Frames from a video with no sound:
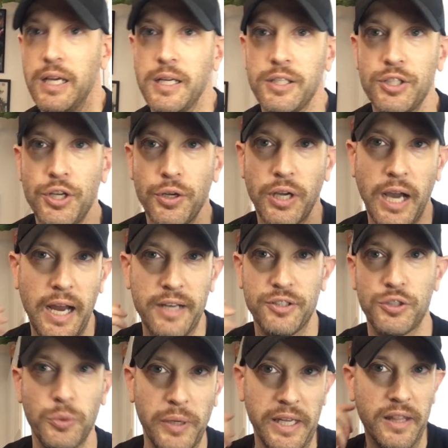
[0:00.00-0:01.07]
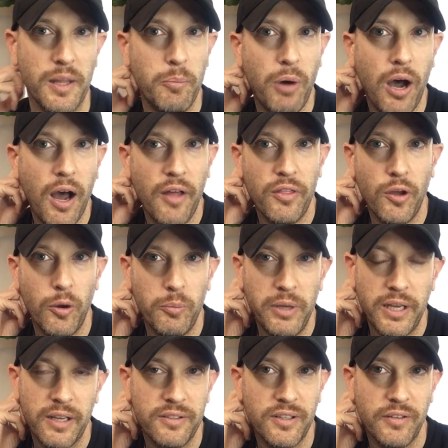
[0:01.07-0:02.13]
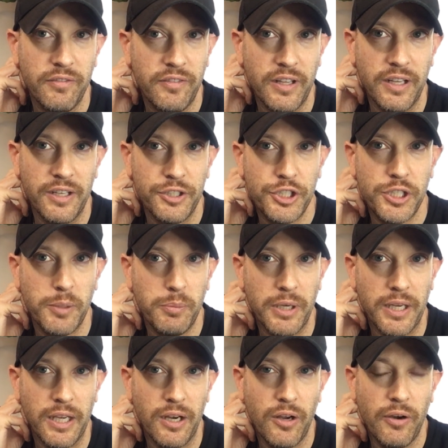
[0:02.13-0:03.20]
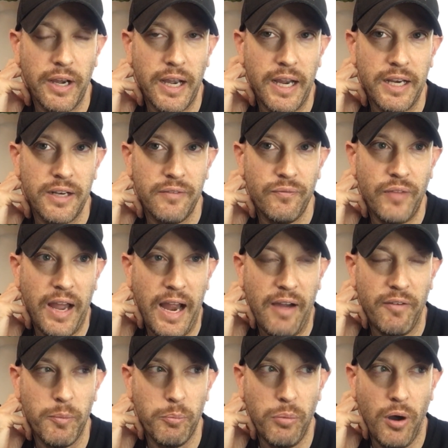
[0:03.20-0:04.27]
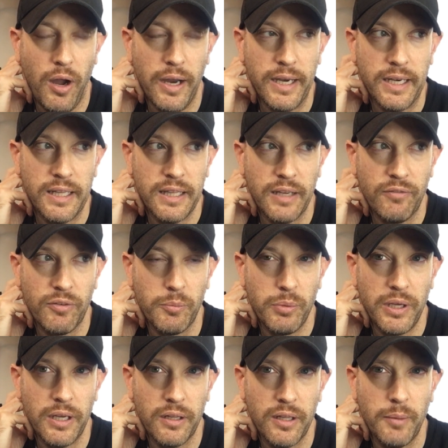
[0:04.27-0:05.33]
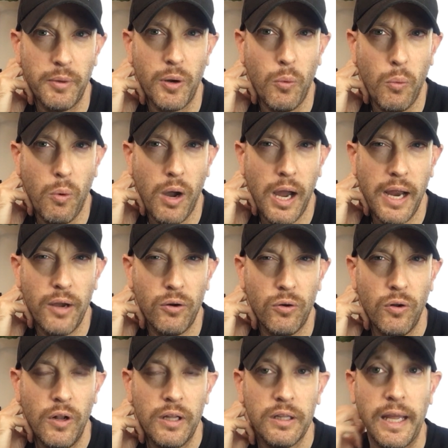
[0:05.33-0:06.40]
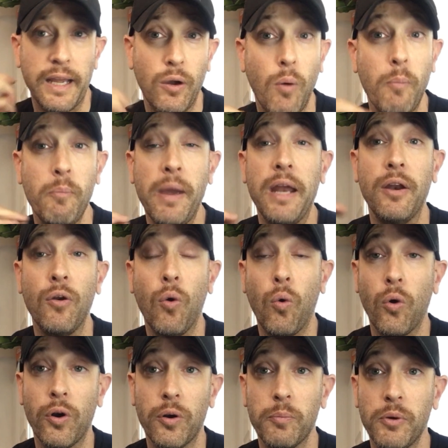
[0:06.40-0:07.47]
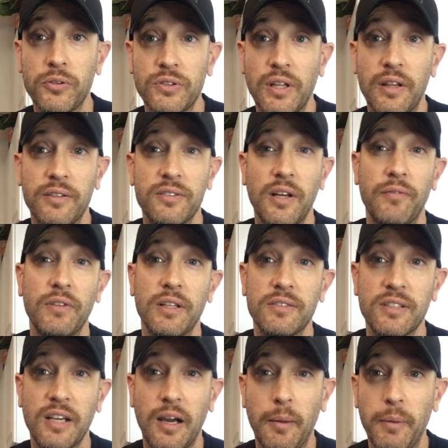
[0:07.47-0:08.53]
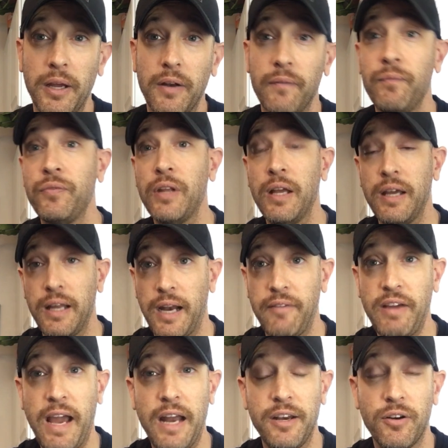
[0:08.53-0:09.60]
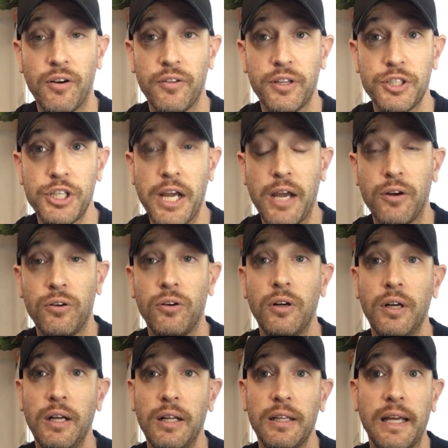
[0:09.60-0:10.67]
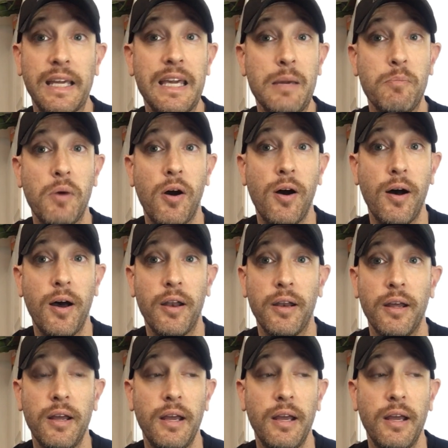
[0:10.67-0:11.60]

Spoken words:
To kind of sweeten the pot, though, because of the shipping, I haven't bought anything from Pia Club in a while, like made an order. Most of the stuff that's come in, and I've had here on the channel, like Iman,